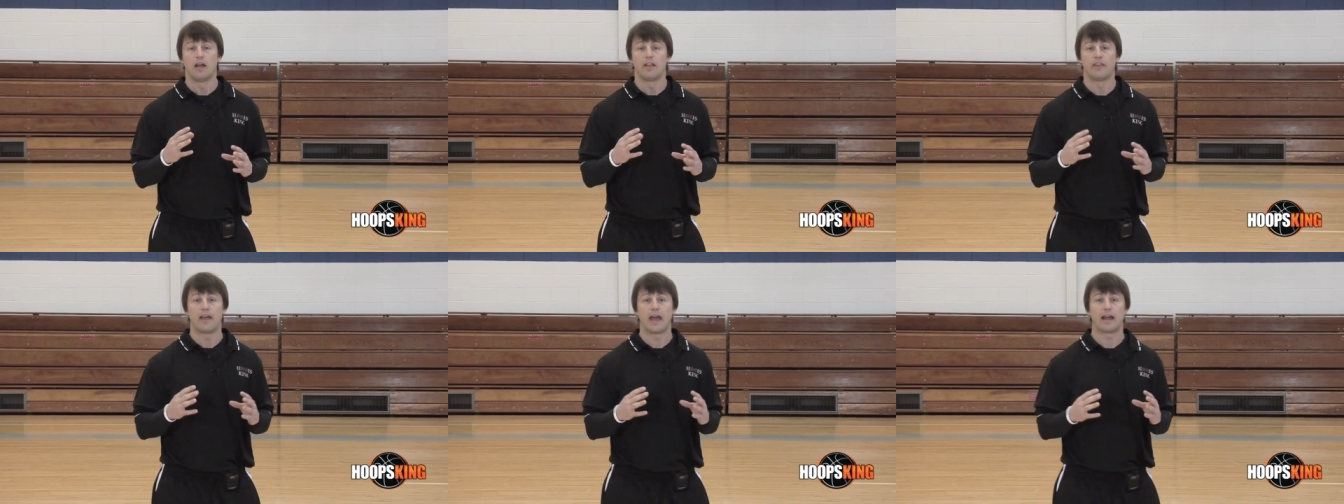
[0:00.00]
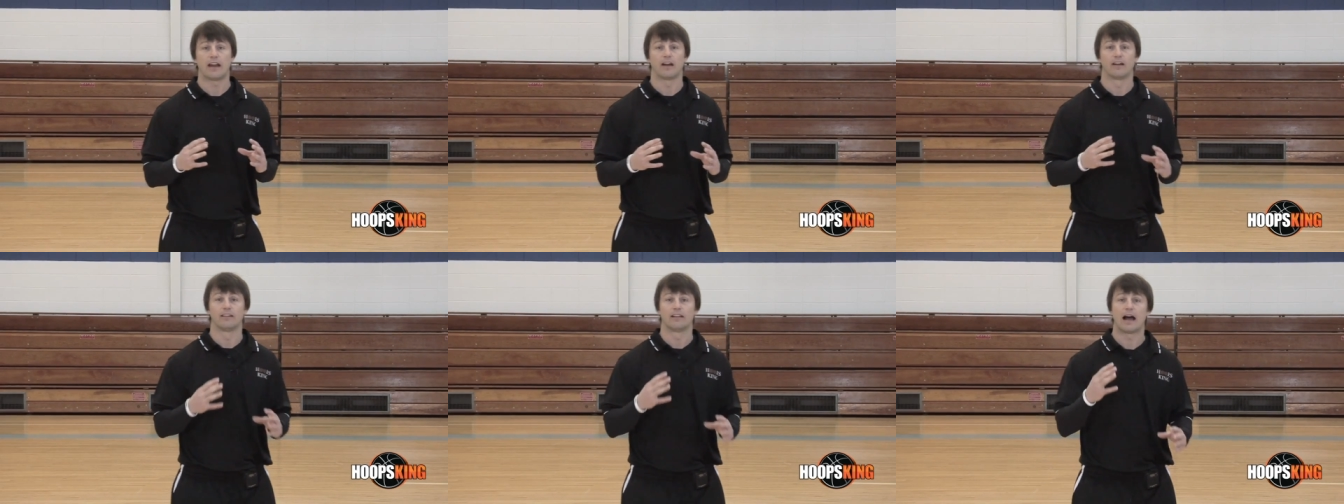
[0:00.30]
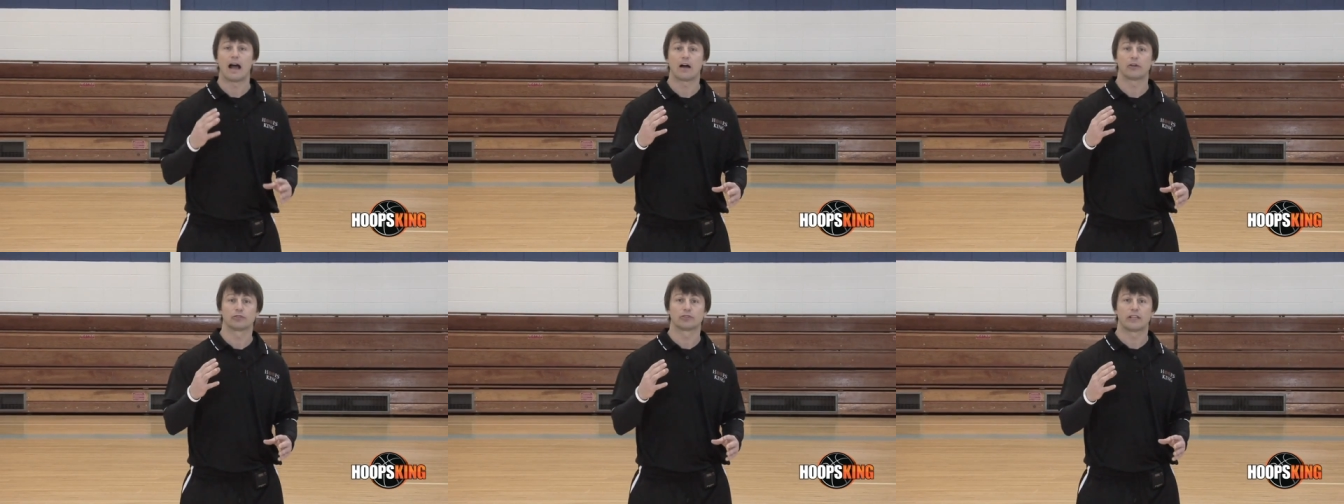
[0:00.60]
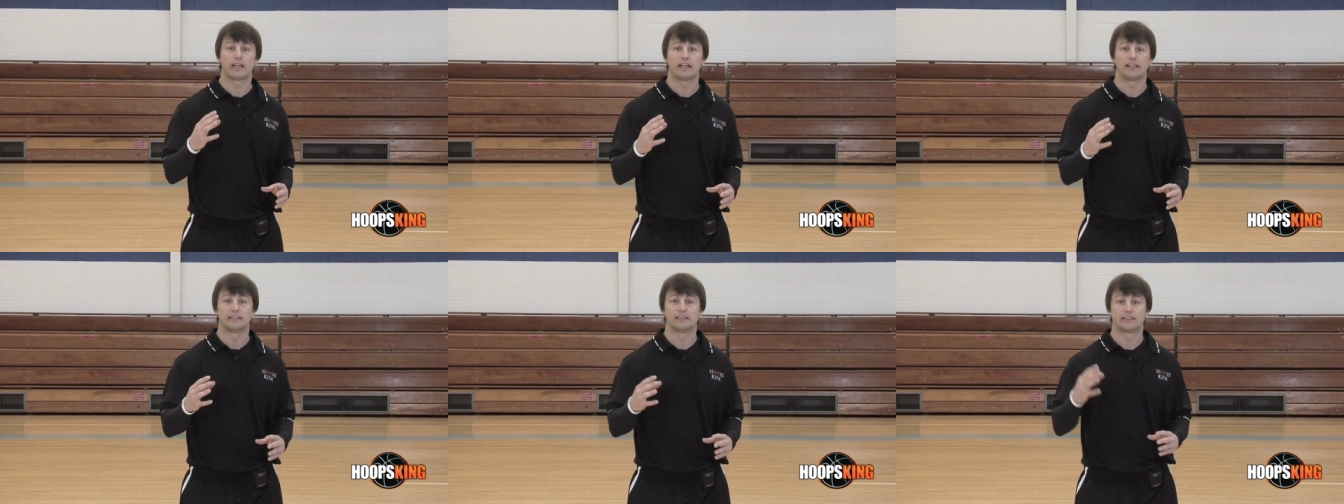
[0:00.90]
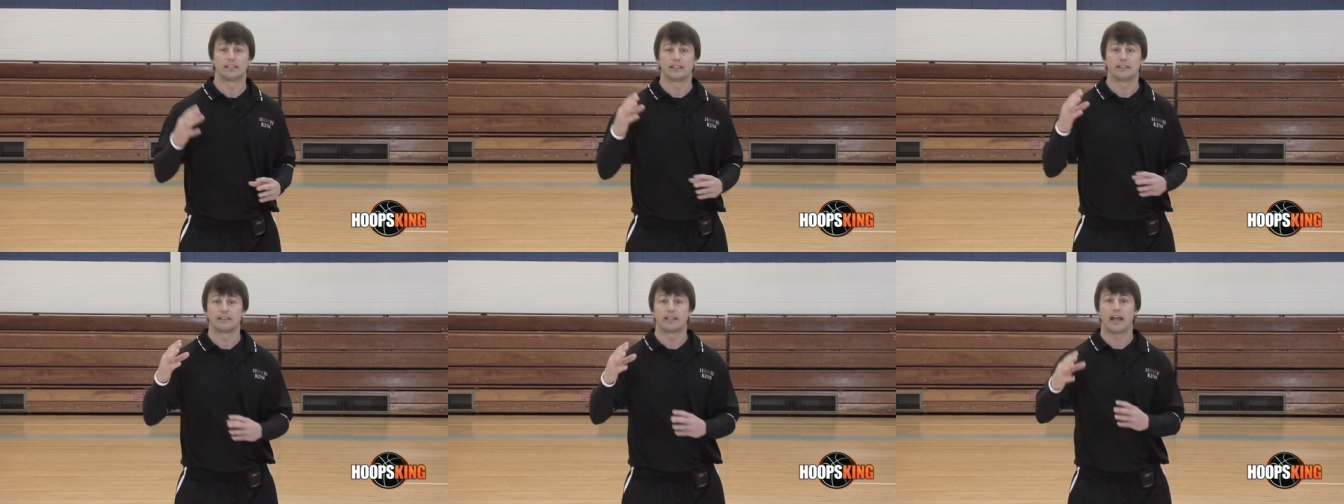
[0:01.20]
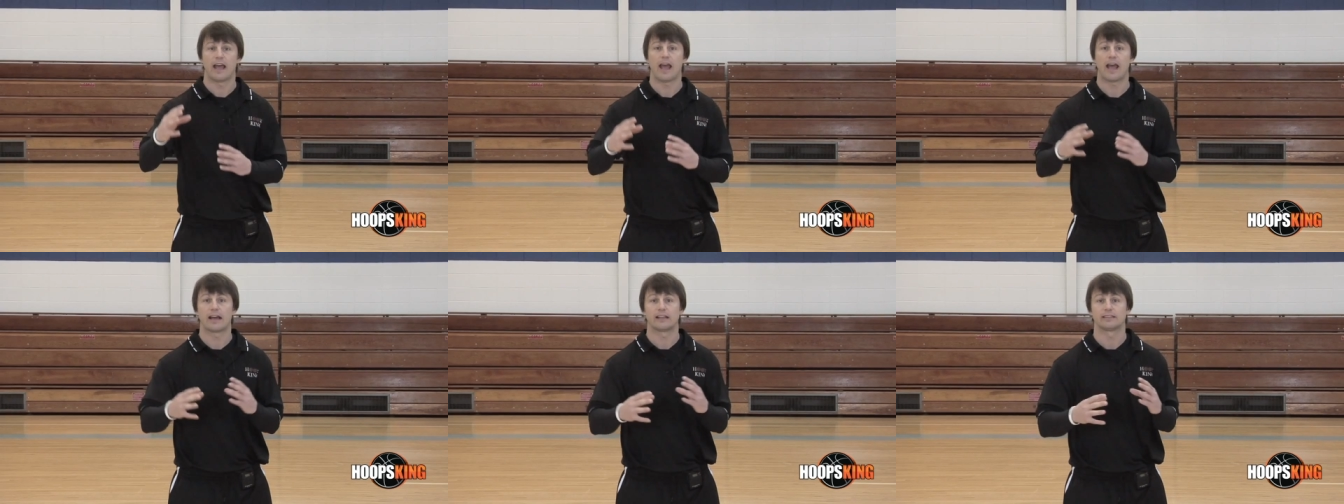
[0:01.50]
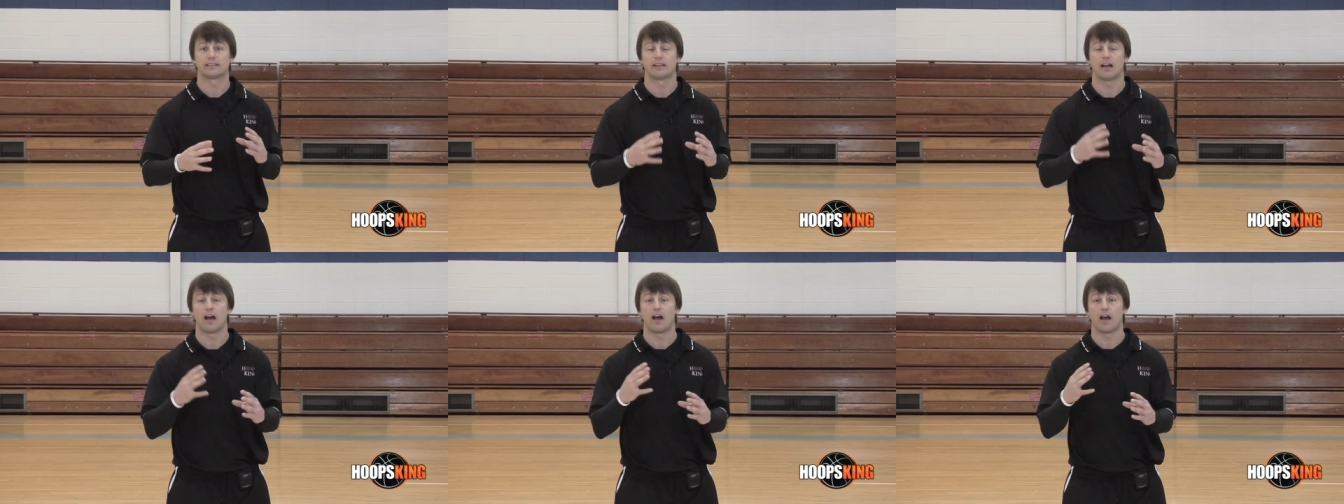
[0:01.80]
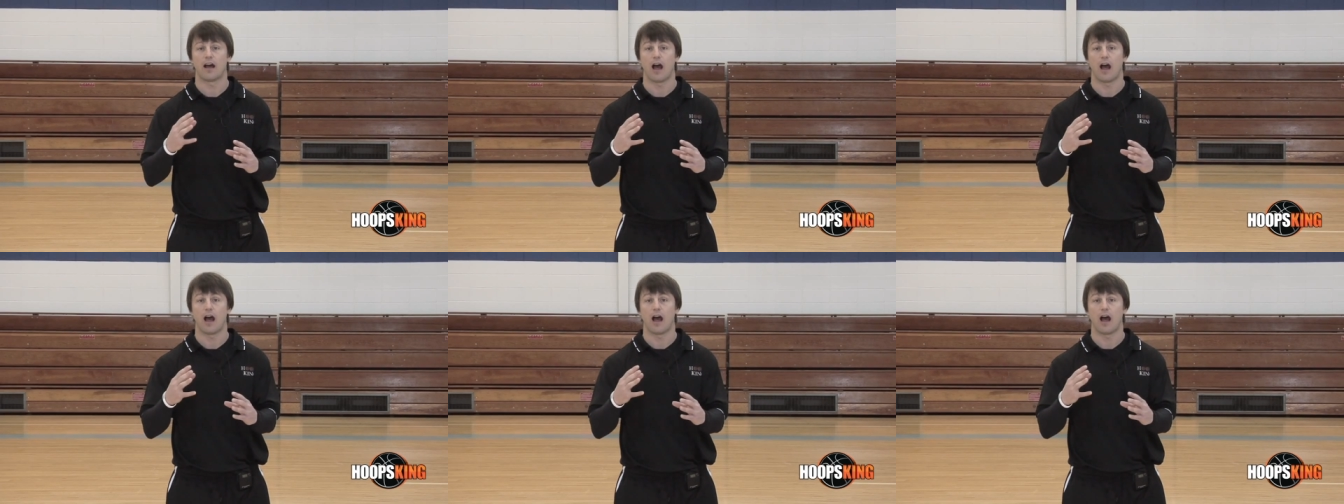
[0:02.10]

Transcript: that allows kids to test